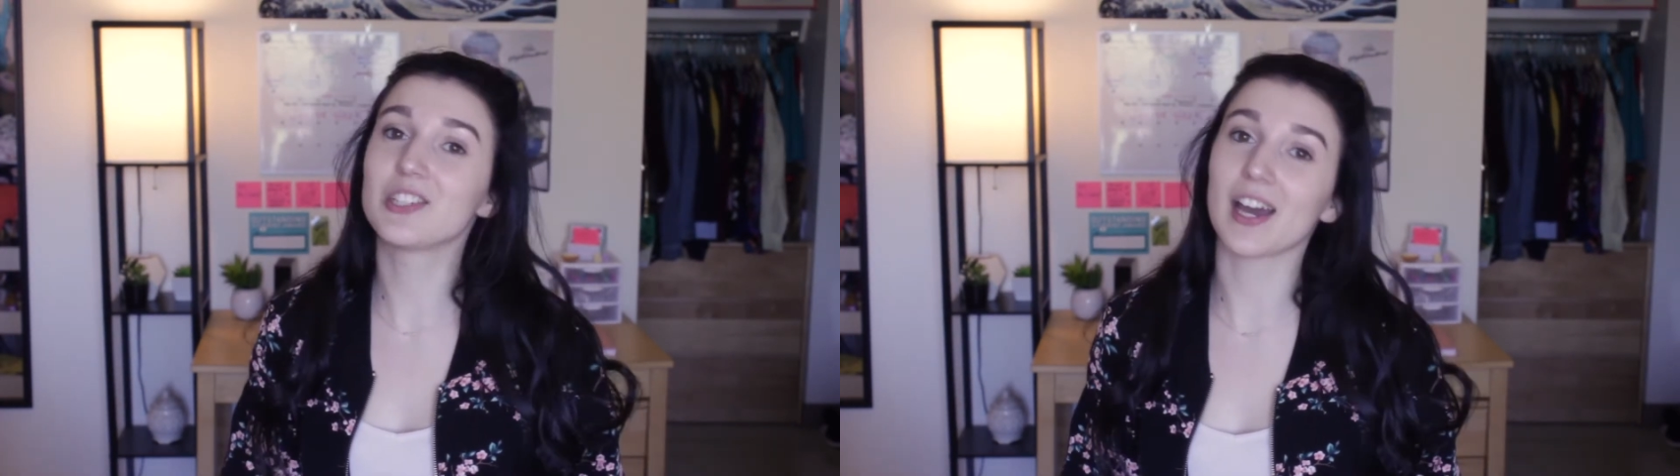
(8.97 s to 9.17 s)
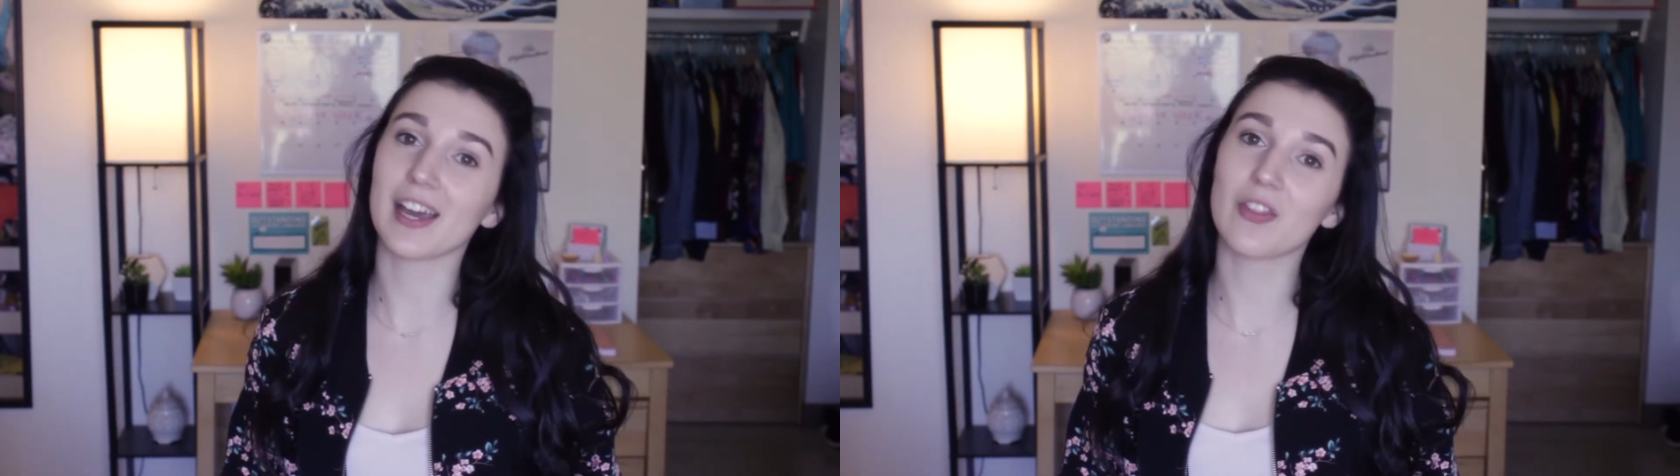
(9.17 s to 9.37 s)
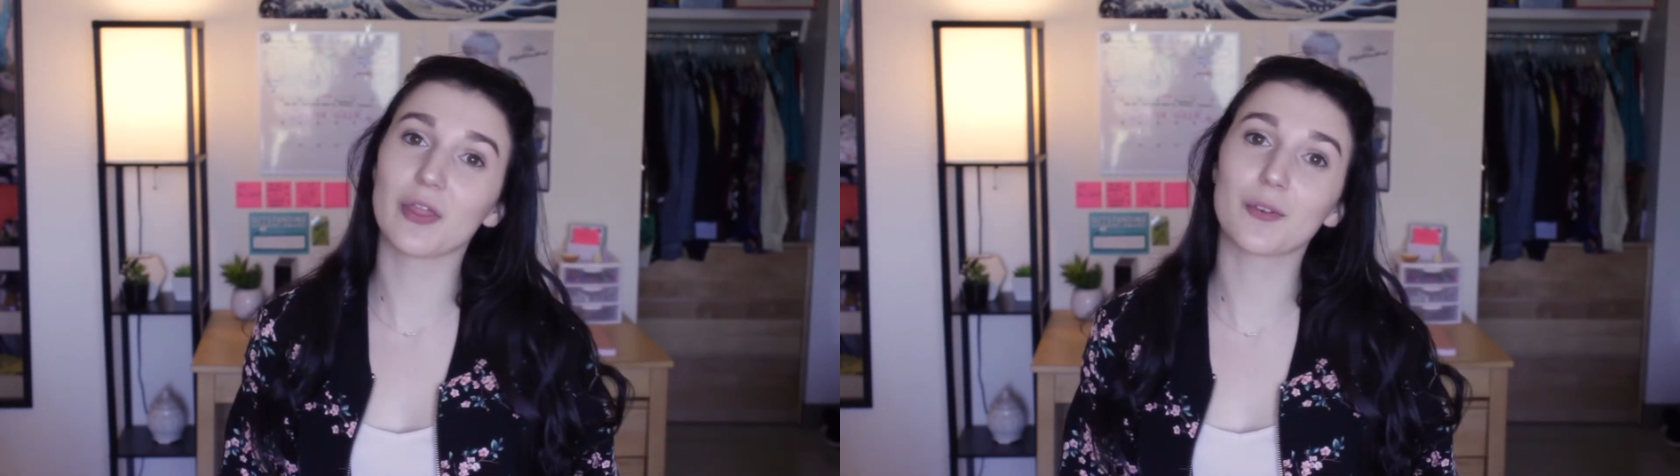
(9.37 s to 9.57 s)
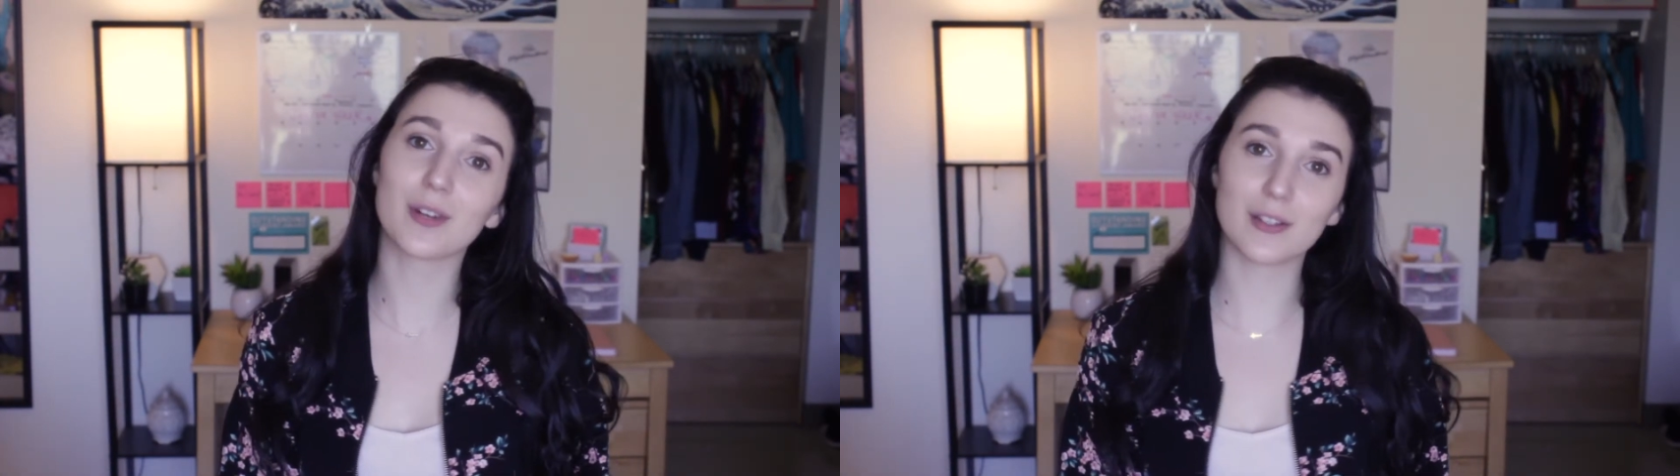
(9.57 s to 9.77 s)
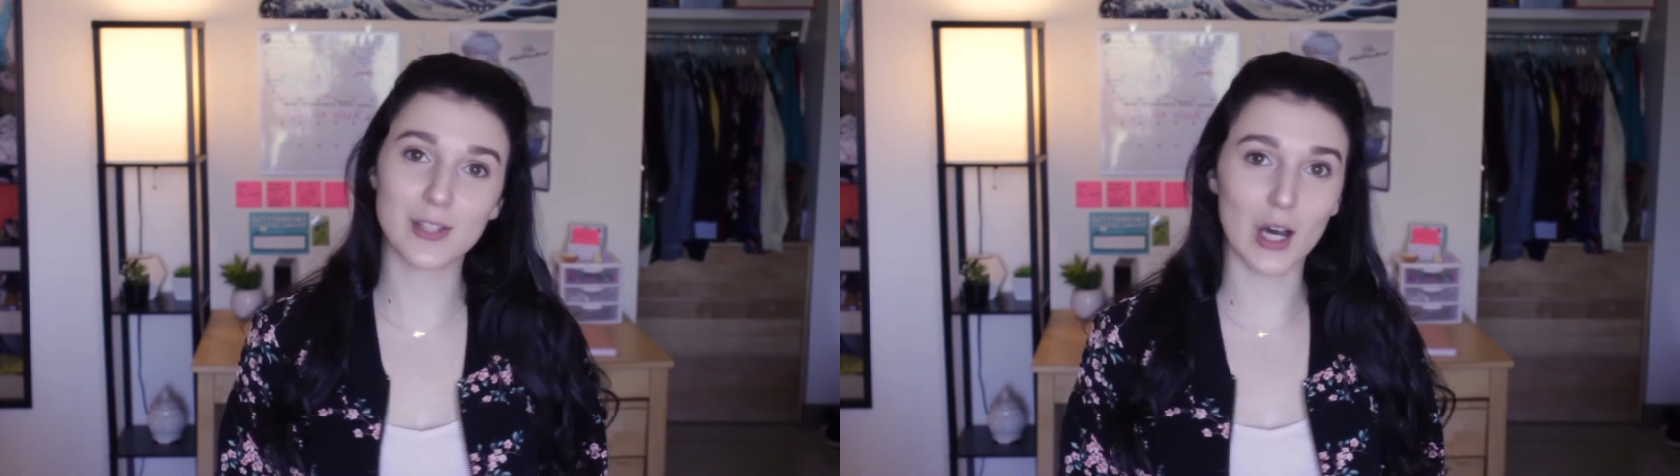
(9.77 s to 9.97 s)
giant
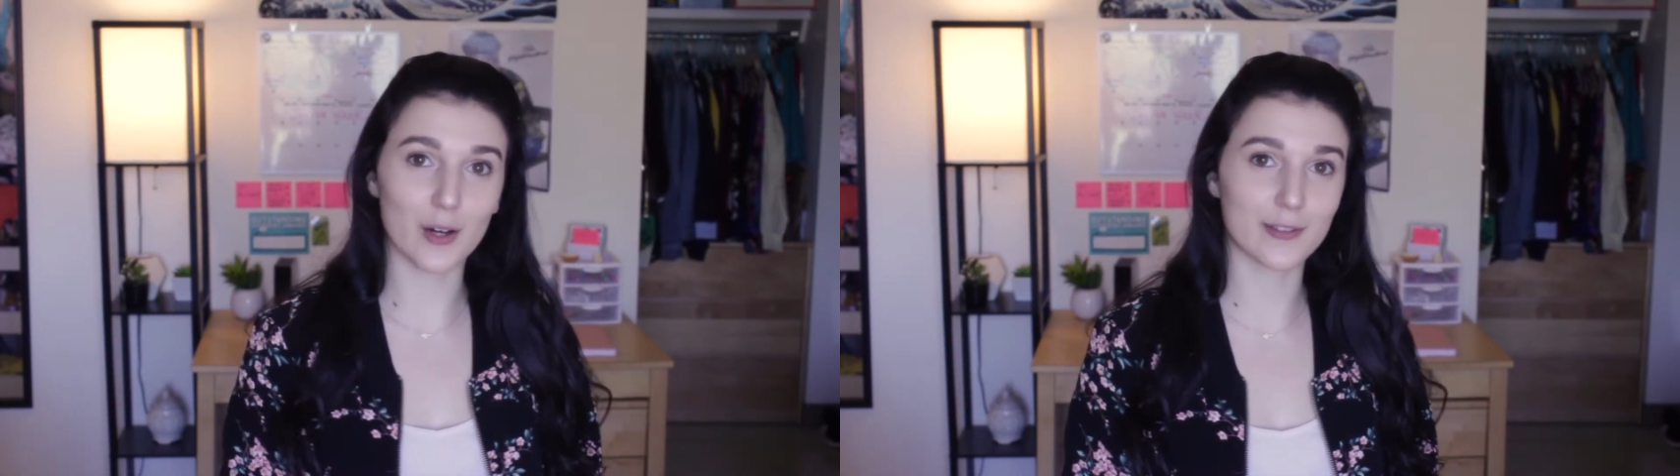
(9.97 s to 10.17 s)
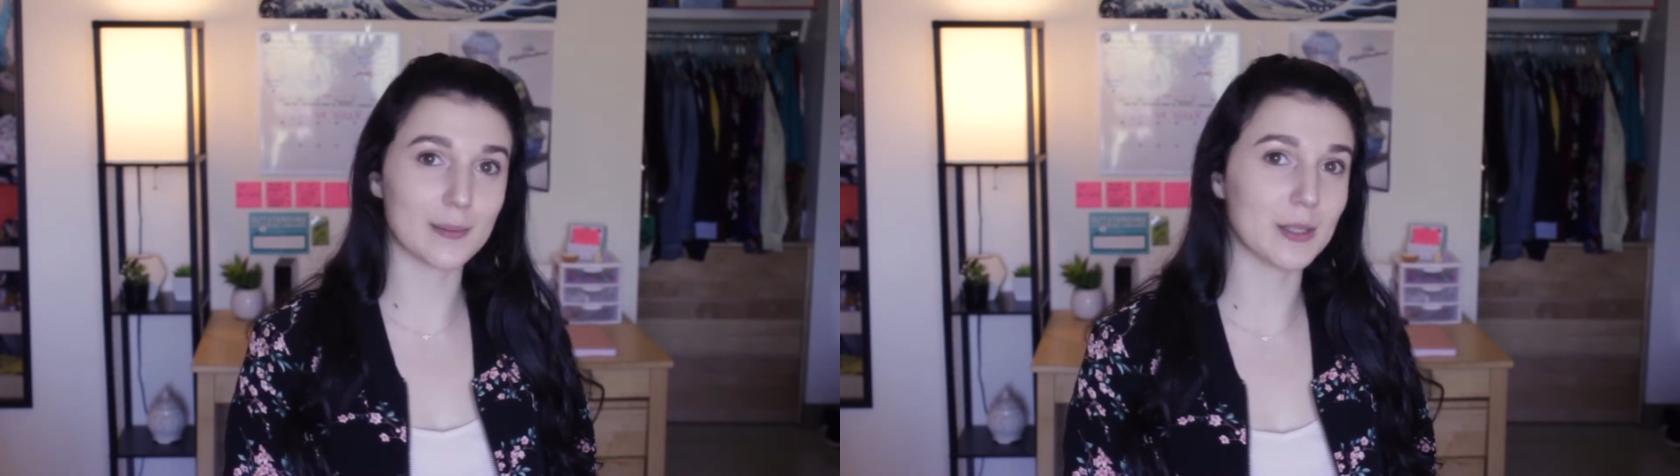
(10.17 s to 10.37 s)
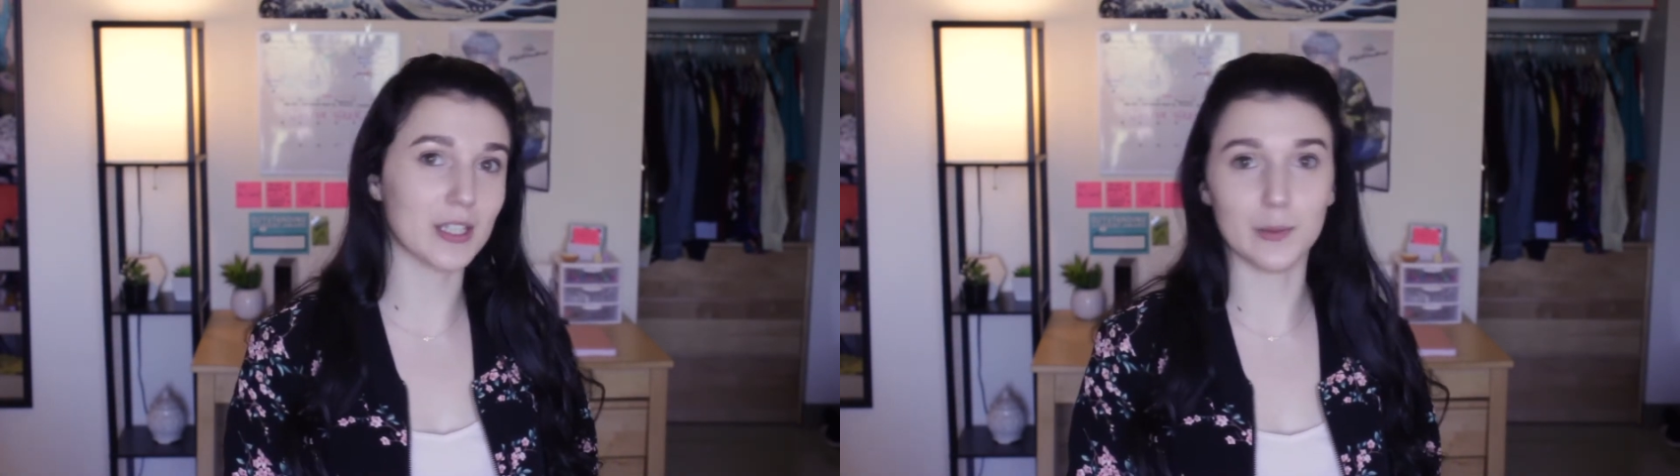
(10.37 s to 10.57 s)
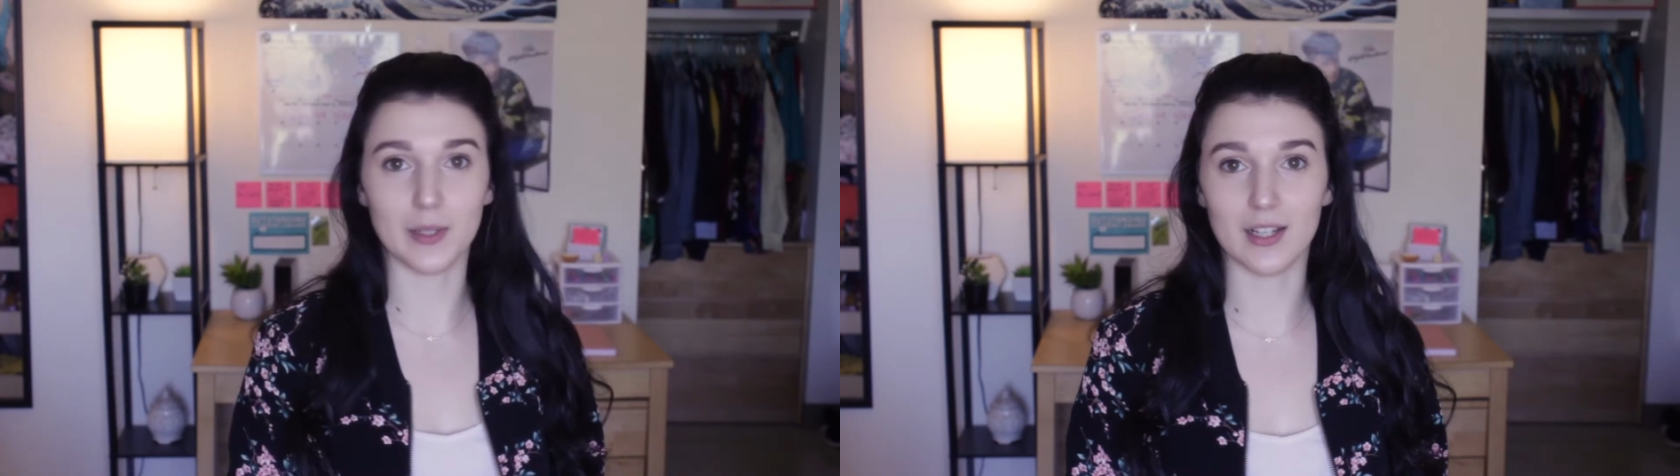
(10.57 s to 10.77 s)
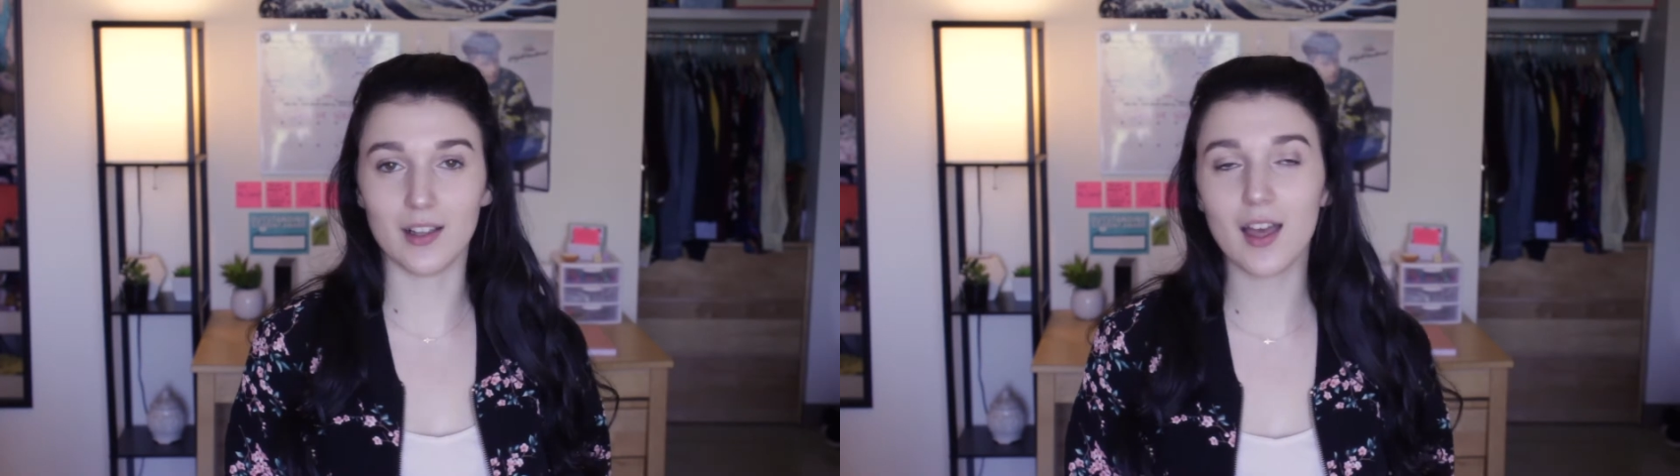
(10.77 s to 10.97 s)
thrift haul from
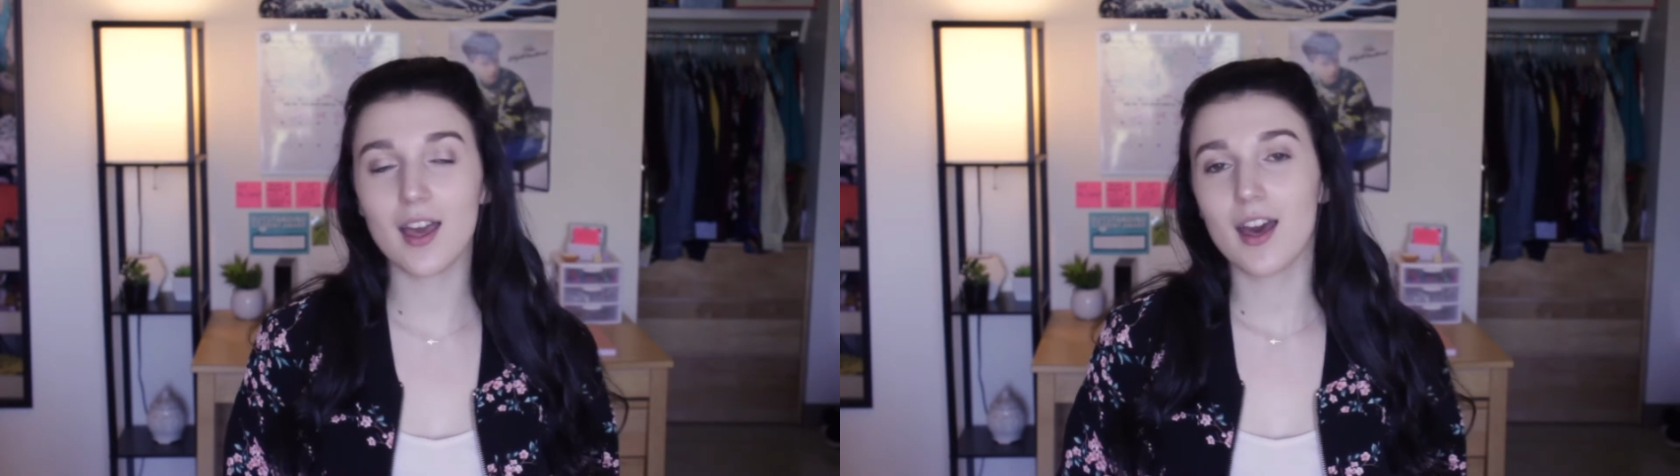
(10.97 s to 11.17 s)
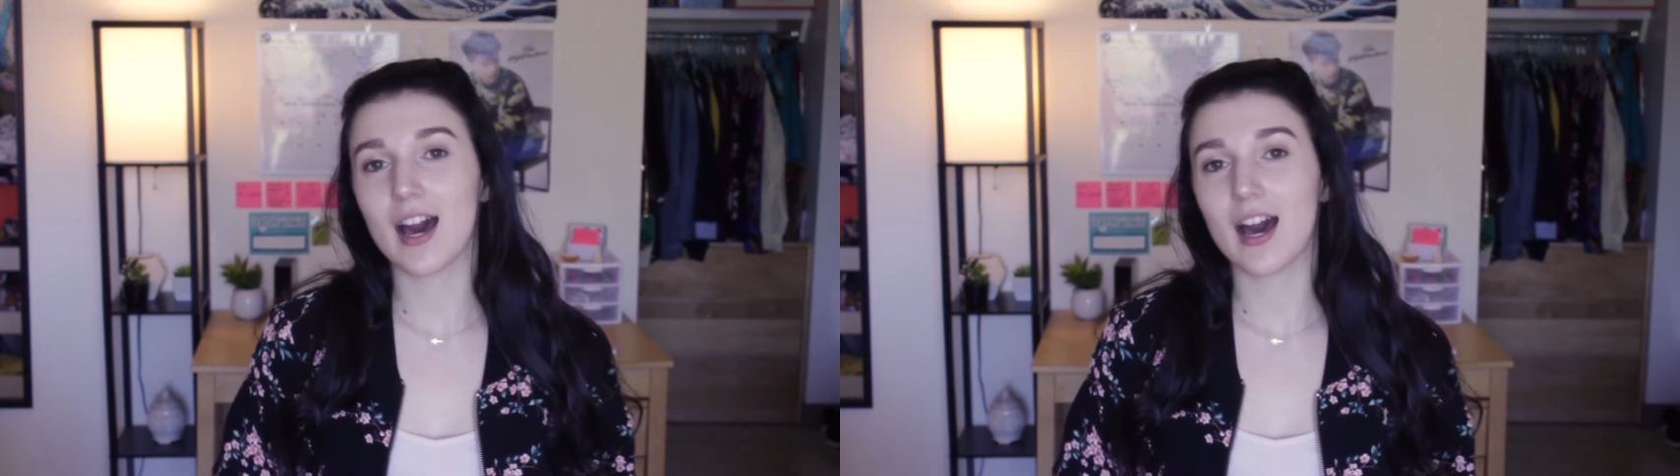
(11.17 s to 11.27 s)
Goodwill.